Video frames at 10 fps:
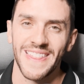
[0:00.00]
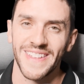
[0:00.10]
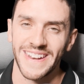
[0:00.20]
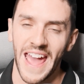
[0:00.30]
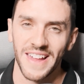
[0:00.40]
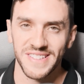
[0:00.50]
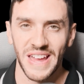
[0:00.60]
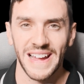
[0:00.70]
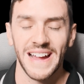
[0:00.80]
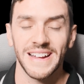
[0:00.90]
and the
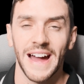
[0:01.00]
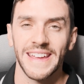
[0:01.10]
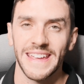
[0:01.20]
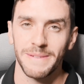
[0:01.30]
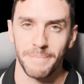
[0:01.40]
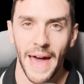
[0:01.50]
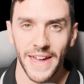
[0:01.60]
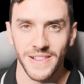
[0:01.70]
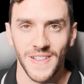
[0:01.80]
NASDAQ got hit bad.